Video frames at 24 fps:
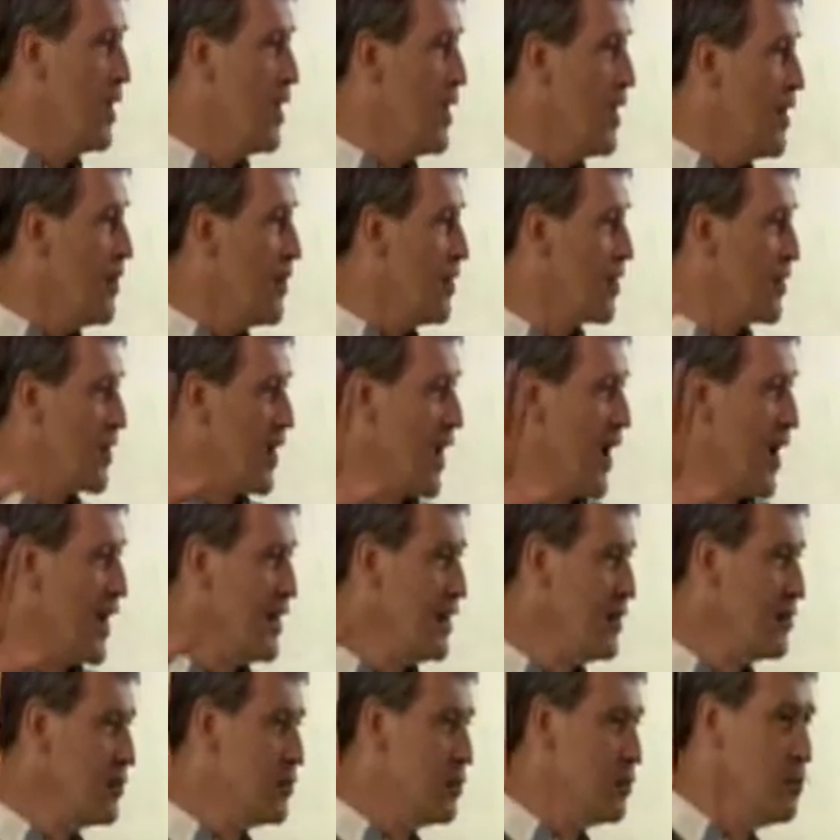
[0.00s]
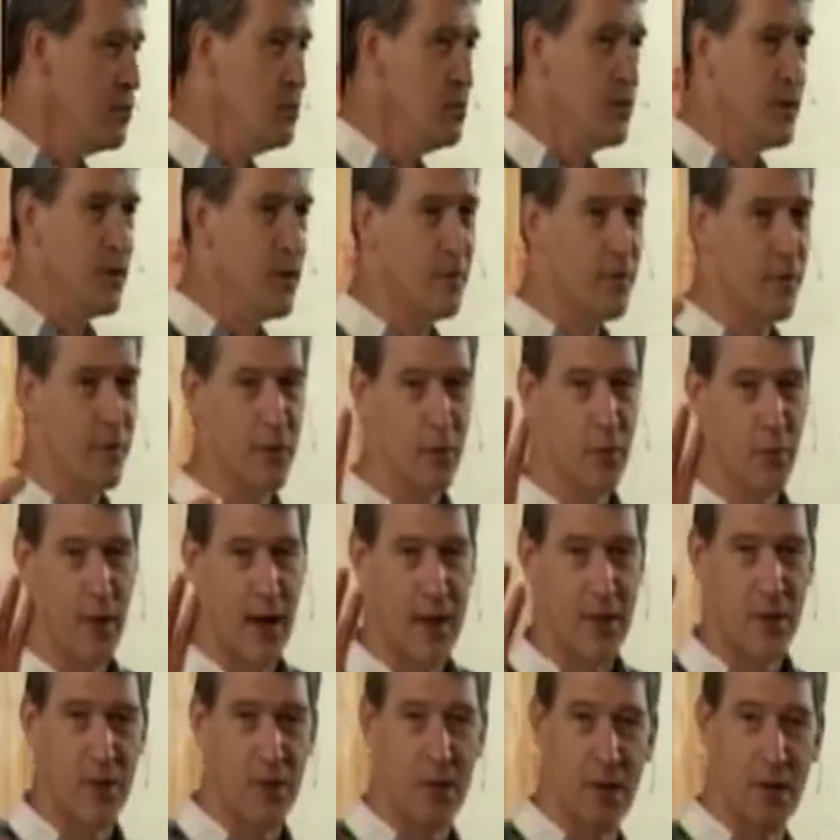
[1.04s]
are kind of two different
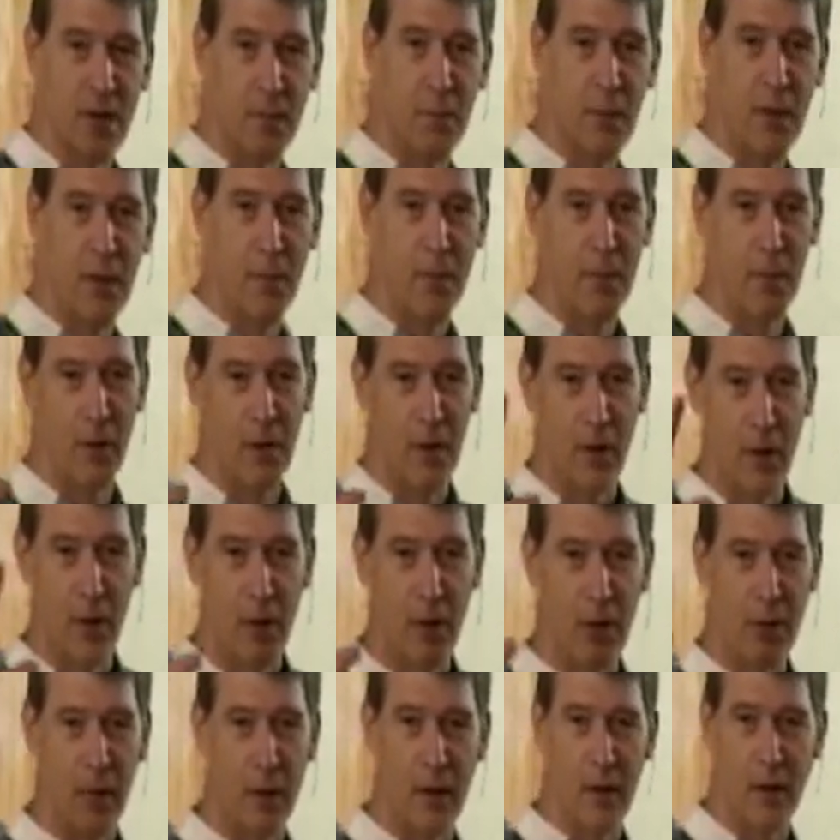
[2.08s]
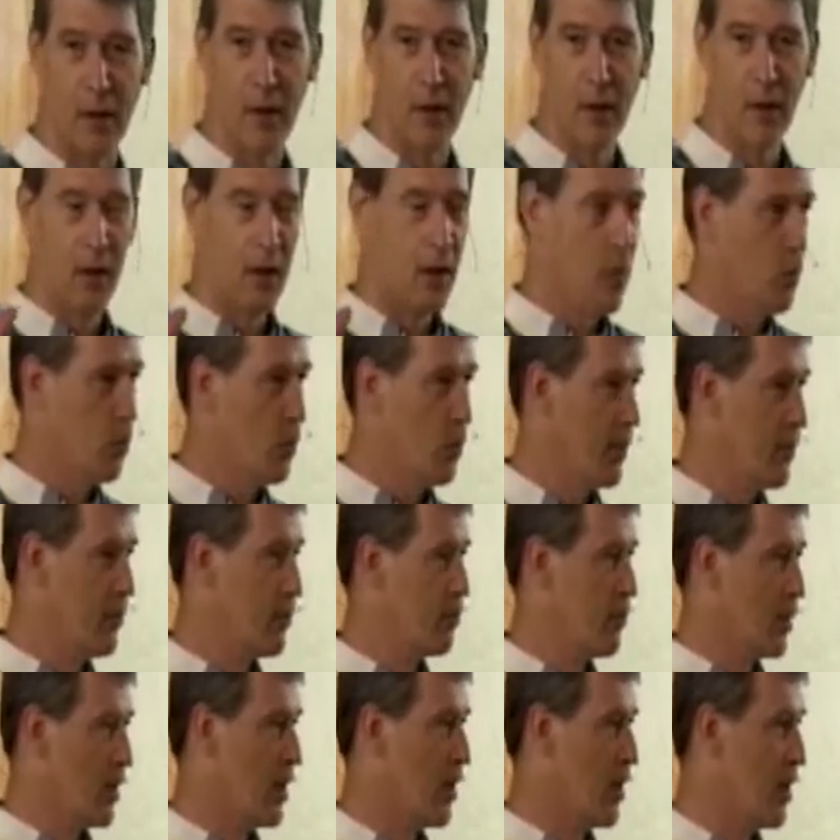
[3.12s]
directions that people are going with
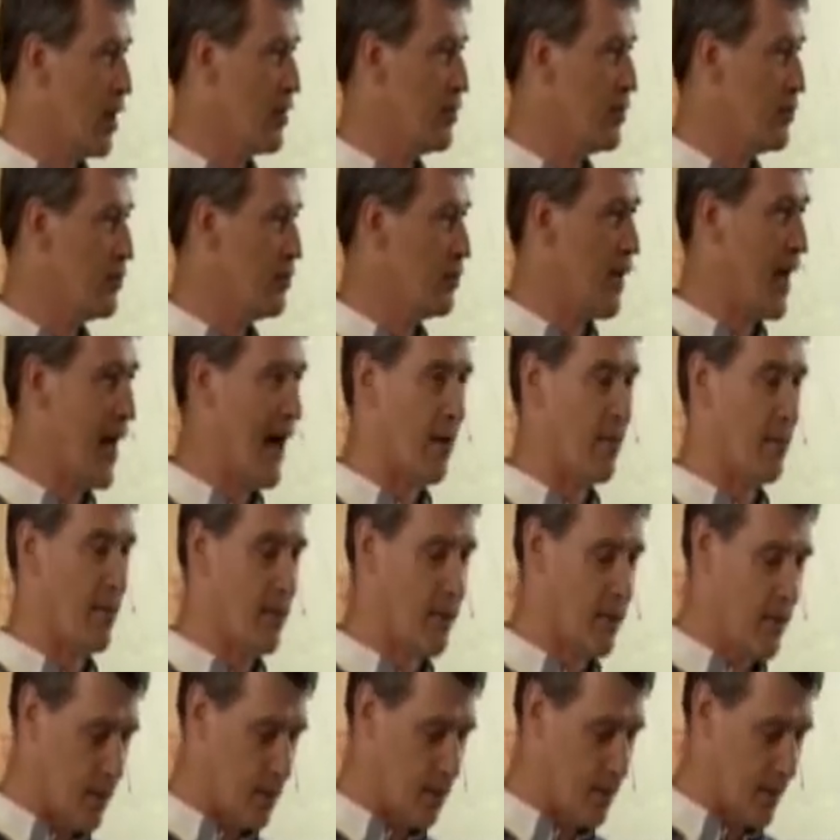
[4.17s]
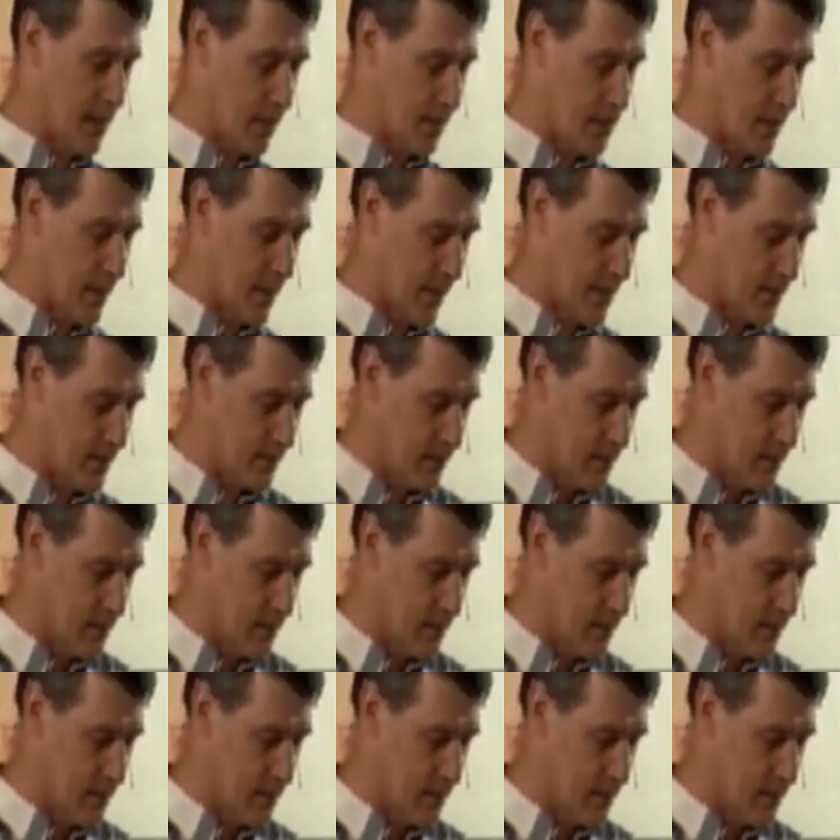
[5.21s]
regard to how they think about that.